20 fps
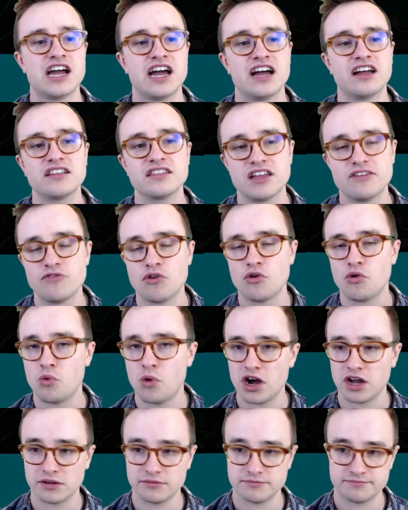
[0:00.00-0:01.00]
at level
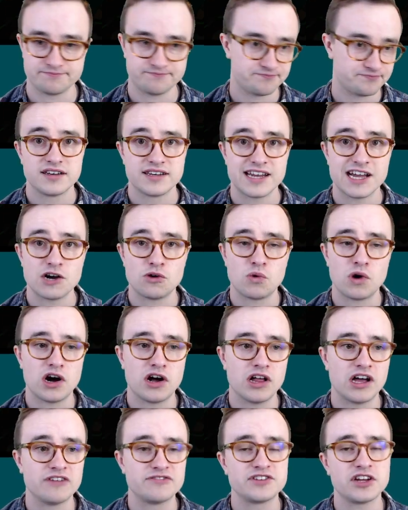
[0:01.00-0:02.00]
1. Now,
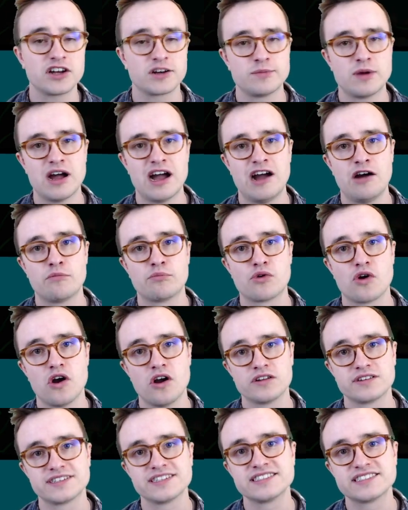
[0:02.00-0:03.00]
while I've talked about how
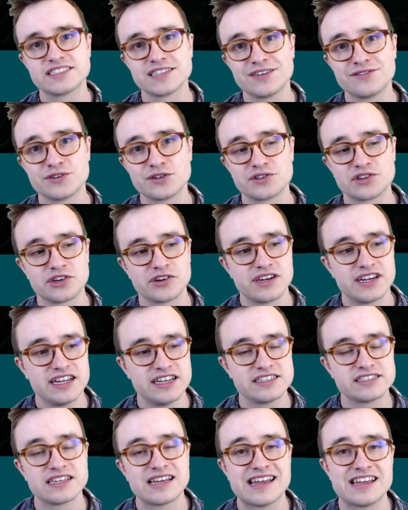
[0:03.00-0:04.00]
bronze and silver, there
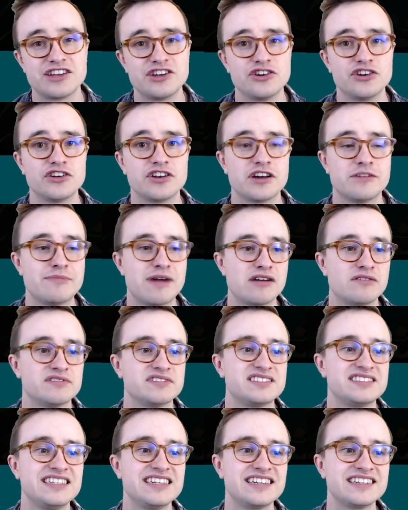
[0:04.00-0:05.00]
is a good amount
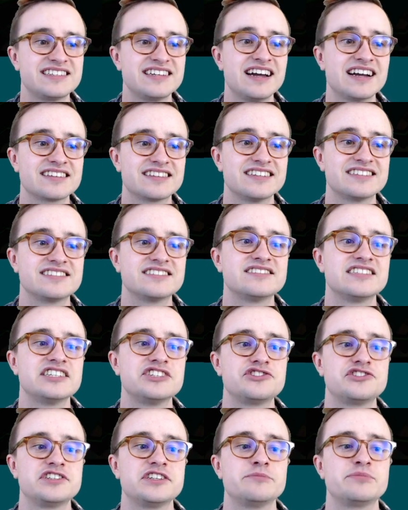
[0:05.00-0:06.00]
of sneak attack, this is
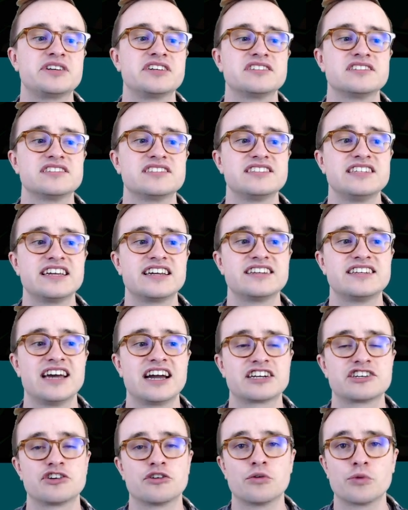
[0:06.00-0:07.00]
interesting because it's sneak
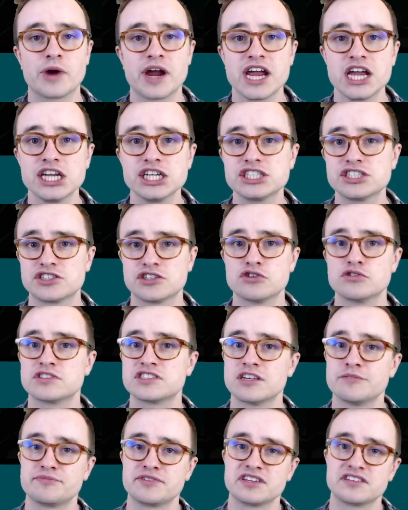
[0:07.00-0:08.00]
attack to range, so
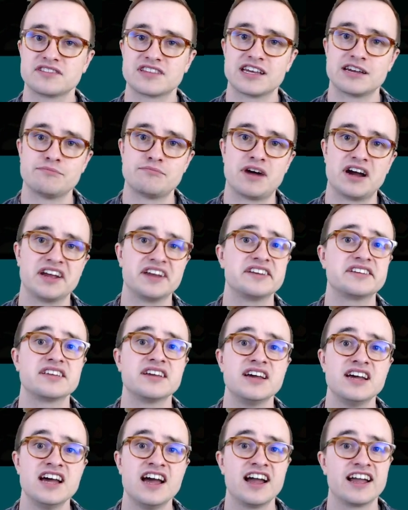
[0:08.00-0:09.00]
it's something that might
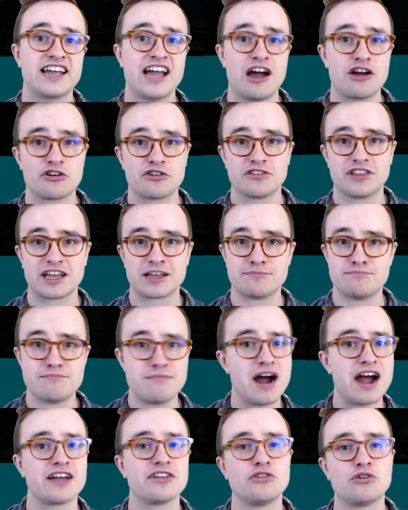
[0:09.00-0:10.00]
counter like
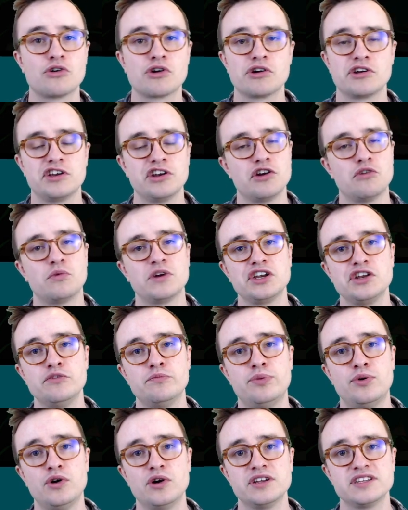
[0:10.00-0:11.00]
Mylor. You know, when you
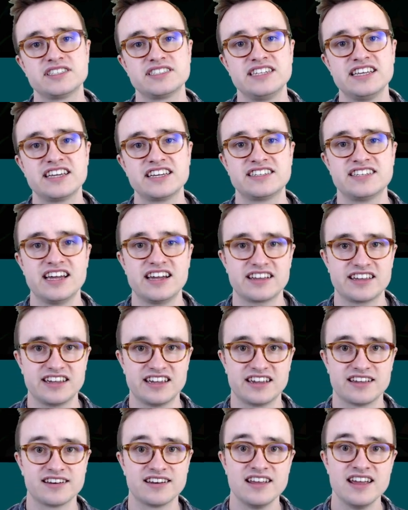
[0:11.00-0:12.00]
put sneak attack
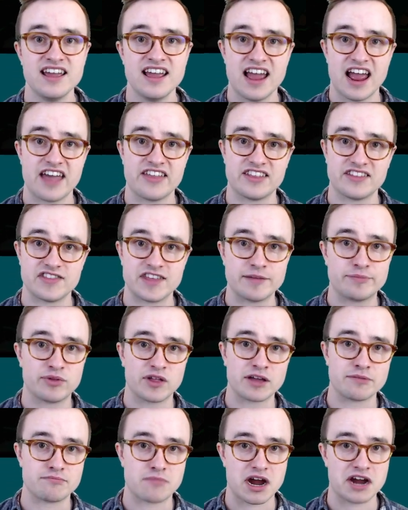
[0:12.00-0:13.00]
in and then they
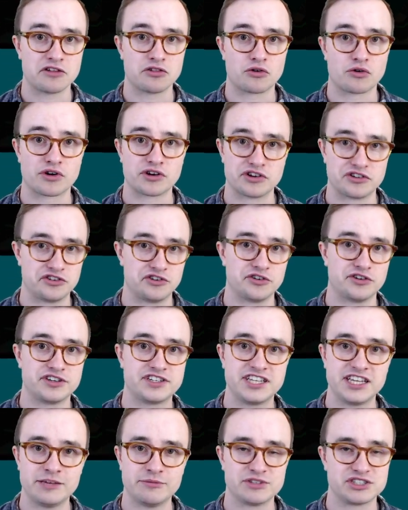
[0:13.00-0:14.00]
play Mylor, your
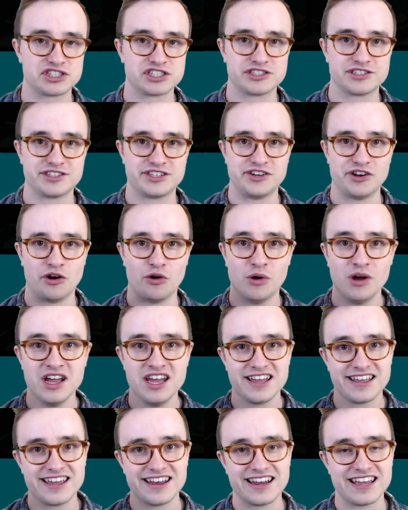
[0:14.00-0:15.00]
team is just, you know,
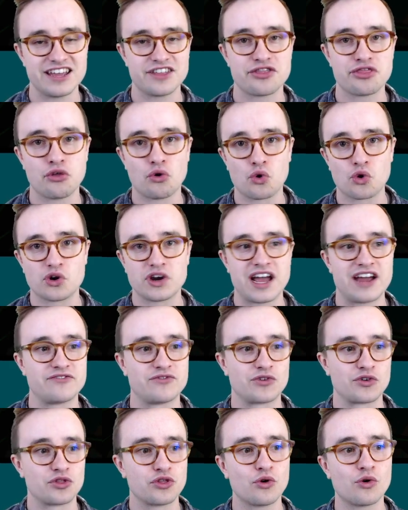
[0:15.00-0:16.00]
gonna hit Thorn
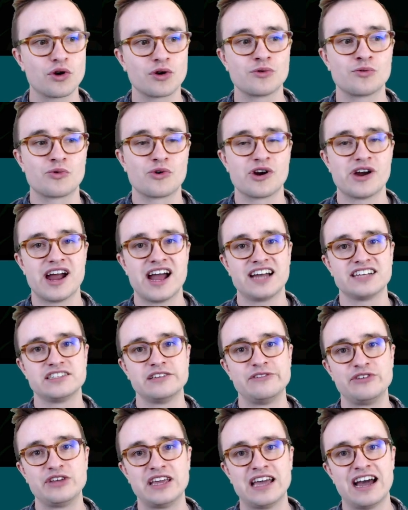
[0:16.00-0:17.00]
after Thorn, whereas
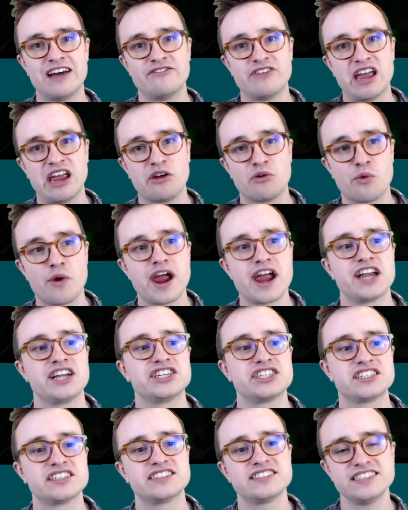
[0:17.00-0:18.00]
if you have a
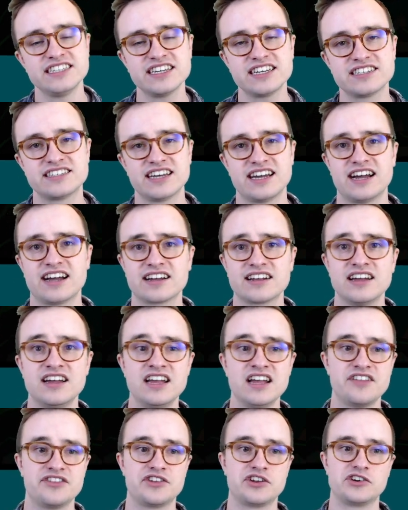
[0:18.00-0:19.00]
ranged sneak attack,
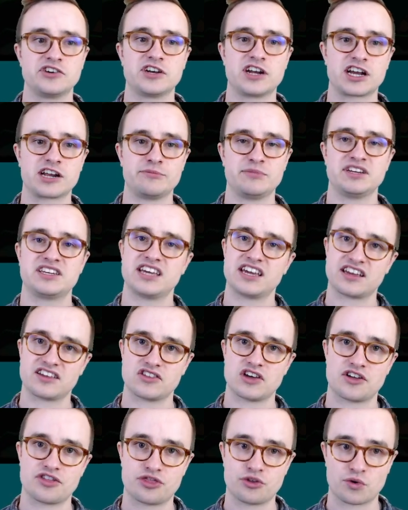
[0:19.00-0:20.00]
then you're not gonna be taking
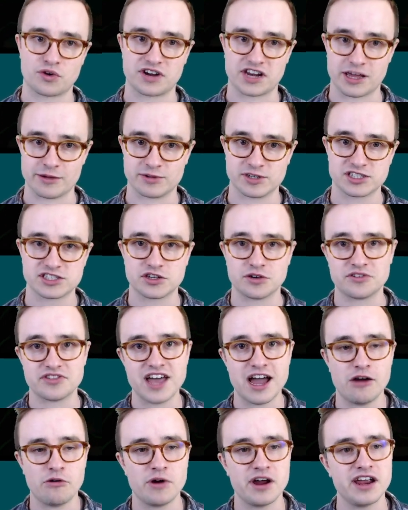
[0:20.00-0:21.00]
that Thorn damage. So in
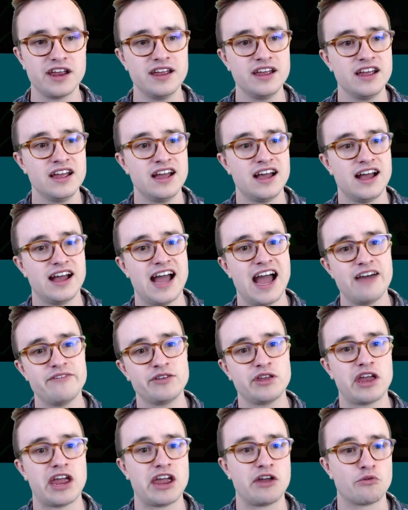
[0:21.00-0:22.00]
that way,
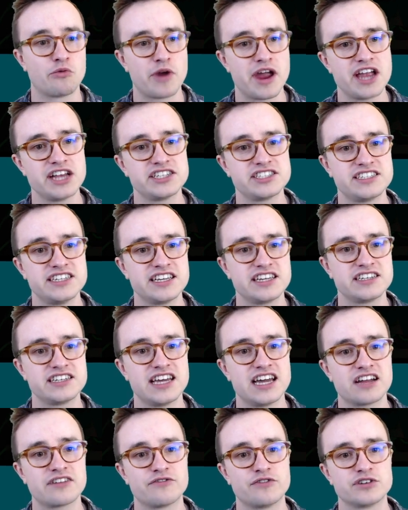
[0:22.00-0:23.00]
having a ranged sneak
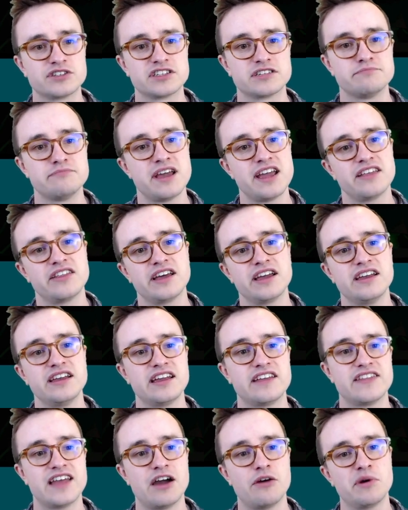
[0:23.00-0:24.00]
attack versus melee,
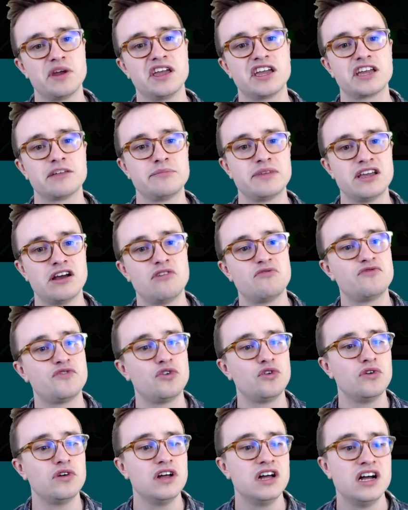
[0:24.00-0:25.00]
in that way it can be
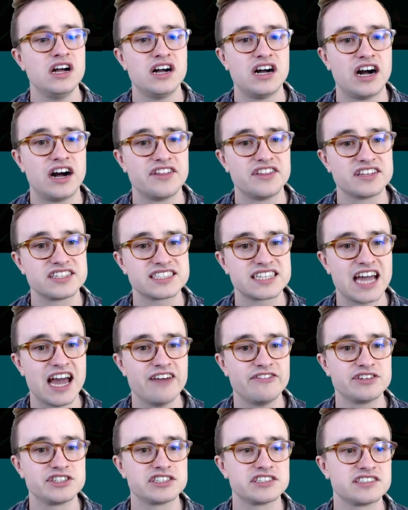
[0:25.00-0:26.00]
helpful. The
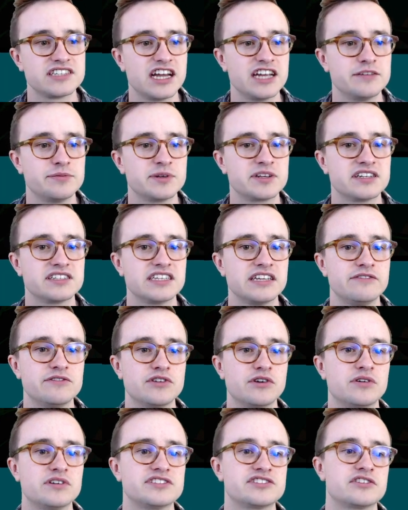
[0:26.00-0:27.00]
scavenge is nice because even
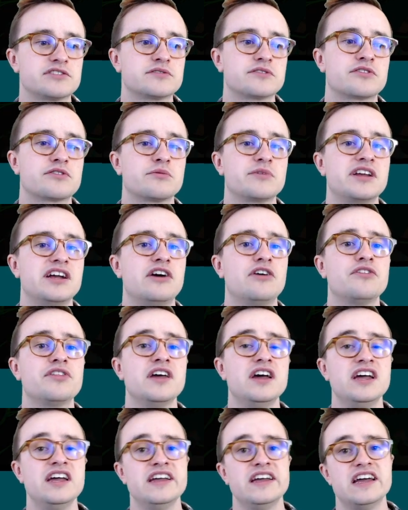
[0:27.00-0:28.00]
though it starts with 3 health,
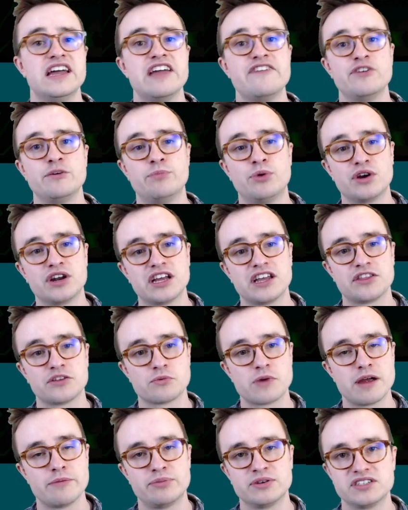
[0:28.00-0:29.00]
if you put it in the
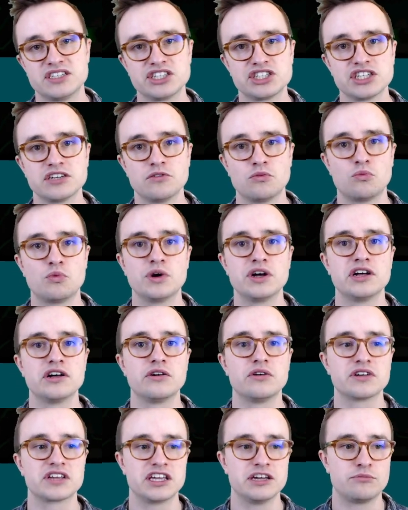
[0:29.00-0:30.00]
right position,
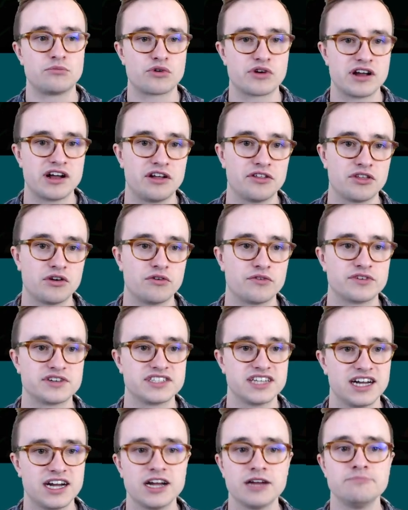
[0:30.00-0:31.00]
will get more health over
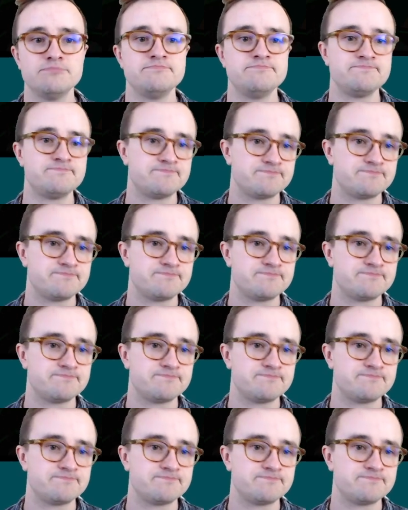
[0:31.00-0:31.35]
time.